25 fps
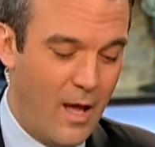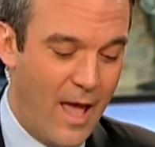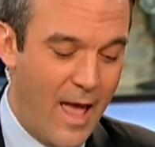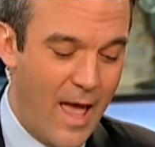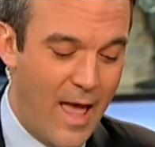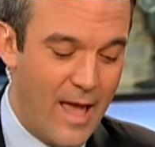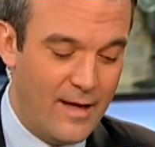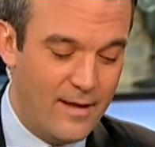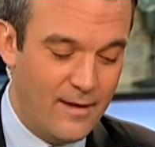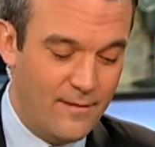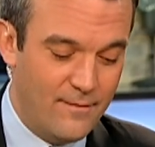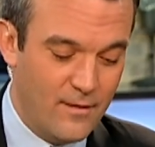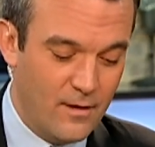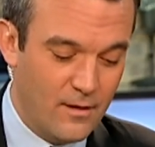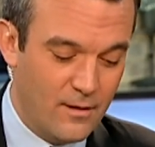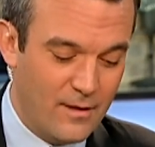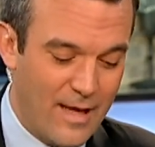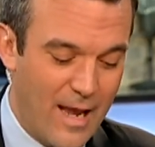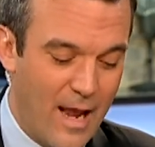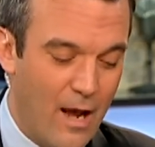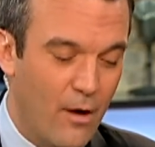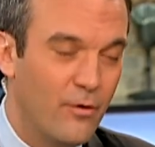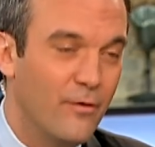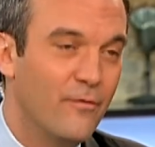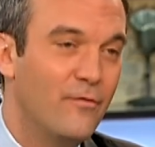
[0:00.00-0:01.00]
ahead in the
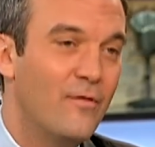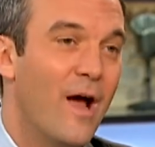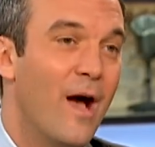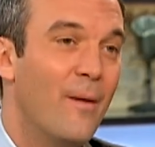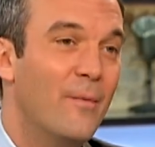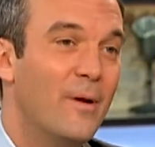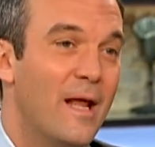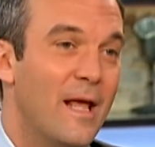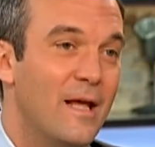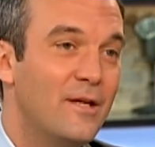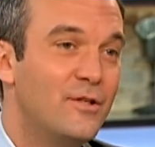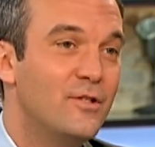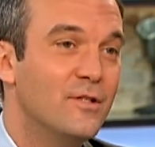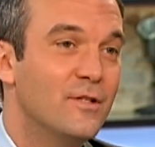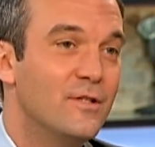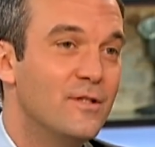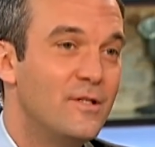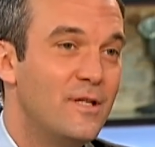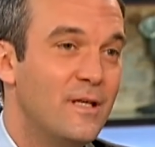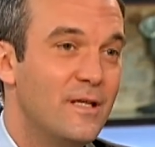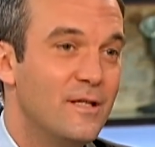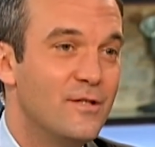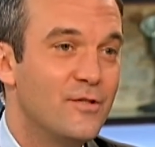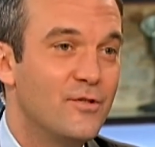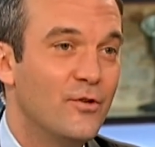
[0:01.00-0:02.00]
count of
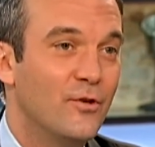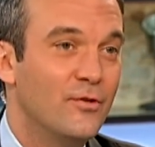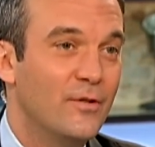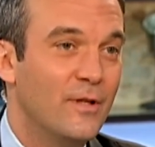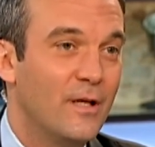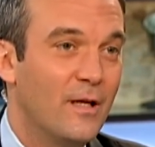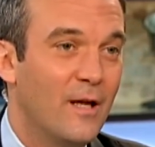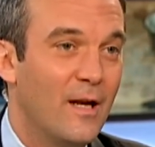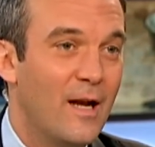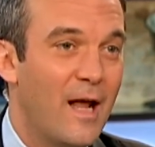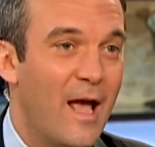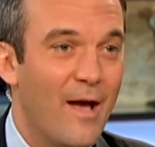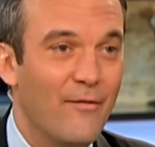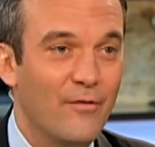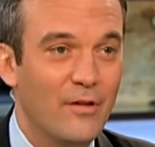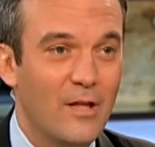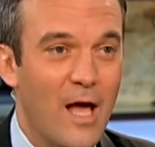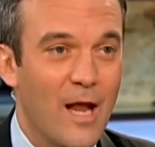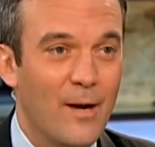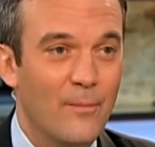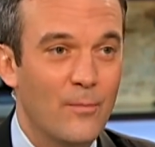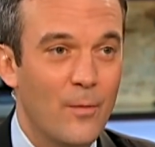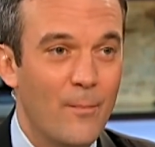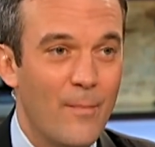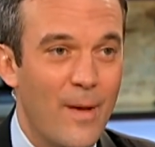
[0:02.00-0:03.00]
nominations, he's certainly going to have a
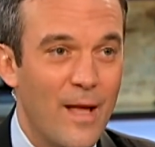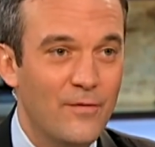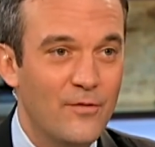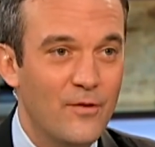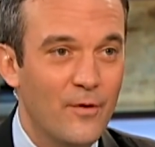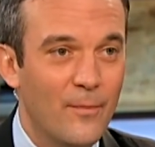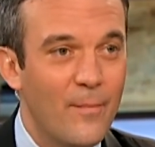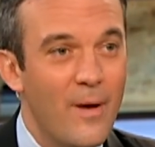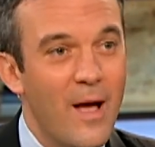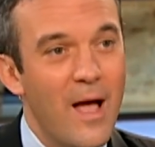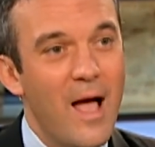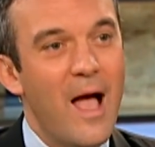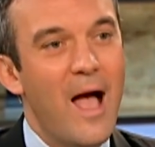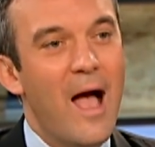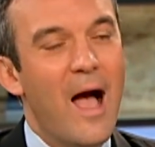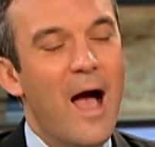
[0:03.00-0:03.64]
lot of momentum.